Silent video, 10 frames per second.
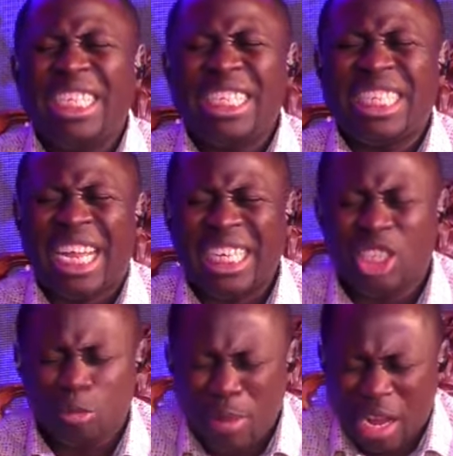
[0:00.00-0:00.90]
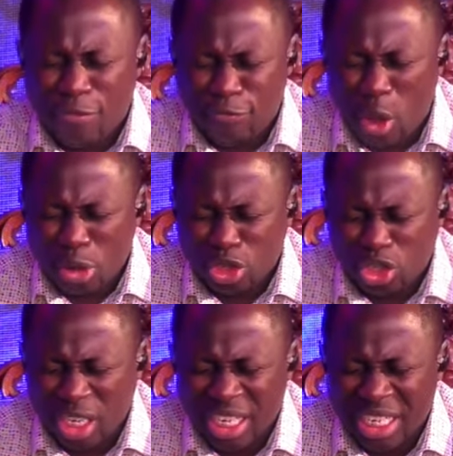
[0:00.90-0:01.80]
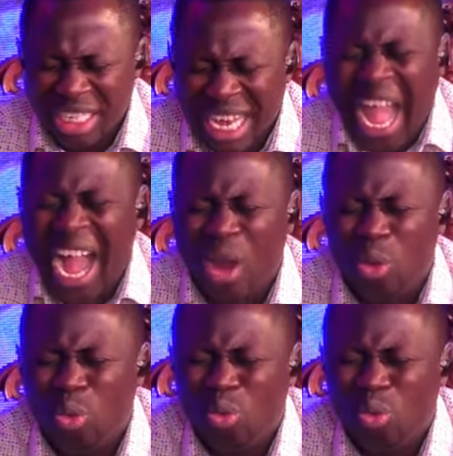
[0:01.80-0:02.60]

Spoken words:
that is malfunctioning, now,